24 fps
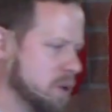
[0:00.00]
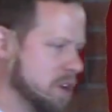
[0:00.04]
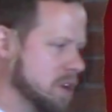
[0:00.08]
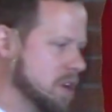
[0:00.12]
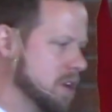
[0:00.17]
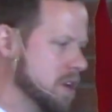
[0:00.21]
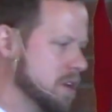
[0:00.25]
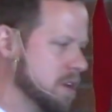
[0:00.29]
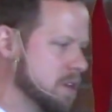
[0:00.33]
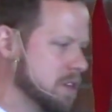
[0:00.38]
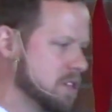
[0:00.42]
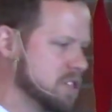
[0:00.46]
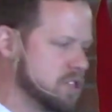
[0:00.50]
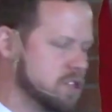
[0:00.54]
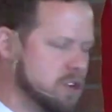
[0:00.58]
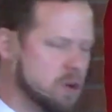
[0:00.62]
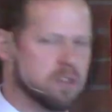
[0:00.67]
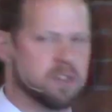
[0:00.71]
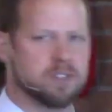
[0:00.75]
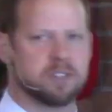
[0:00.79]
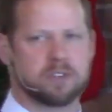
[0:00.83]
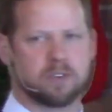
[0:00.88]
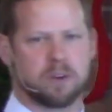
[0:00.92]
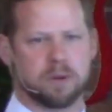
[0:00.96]
we're going to
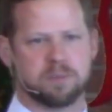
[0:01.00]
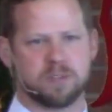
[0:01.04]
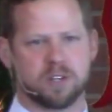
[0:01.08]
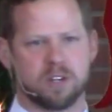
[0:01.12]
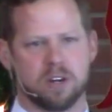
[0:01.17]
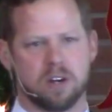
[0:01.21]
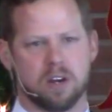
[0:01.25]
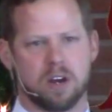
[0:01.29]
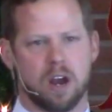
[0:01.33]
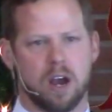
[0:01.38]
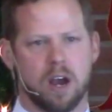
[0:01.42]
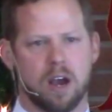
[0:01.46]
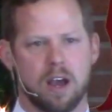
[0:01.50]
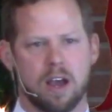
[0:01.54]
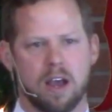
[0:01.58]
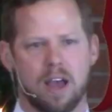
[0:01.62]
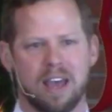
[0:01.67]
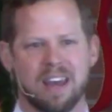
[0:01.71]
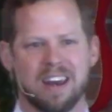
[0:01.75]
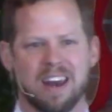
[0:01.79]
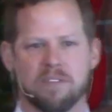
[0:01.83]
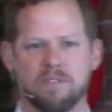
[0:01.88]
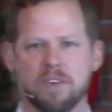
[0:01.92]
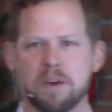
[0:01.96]
show the scripture
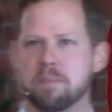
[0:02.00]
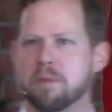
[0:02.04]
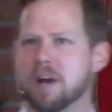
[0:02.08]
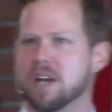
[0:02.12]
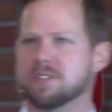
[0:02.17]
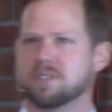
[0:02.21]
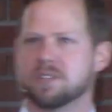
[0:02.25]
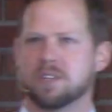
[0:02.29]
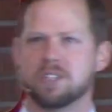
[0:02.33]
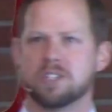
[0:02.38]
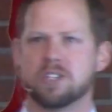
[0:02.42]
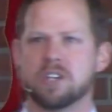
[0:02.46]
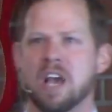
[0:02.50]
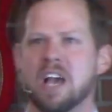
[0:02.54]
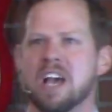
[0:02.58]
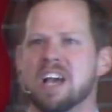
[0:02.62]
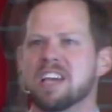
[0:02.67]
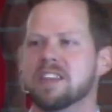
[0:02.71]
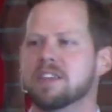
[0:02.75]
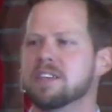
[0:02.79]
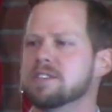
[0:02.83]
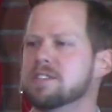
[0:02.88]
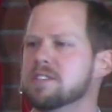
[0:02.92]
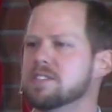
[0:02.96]
in every message.
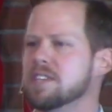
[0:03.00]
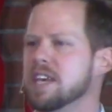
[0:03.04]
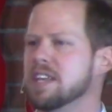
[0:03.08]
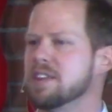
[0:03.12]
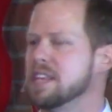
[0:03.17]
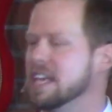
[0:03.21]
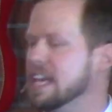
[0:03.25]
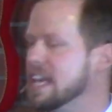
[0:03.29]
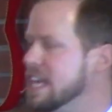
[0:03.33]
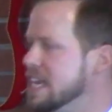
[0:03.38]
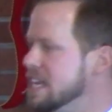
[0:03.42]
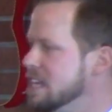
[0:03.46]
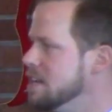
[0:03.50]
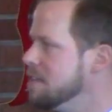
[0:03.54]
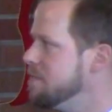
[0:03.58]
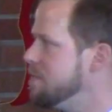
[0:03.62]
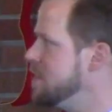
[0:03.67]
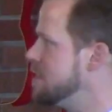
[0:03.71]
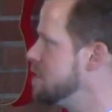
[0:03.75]
This is at the end of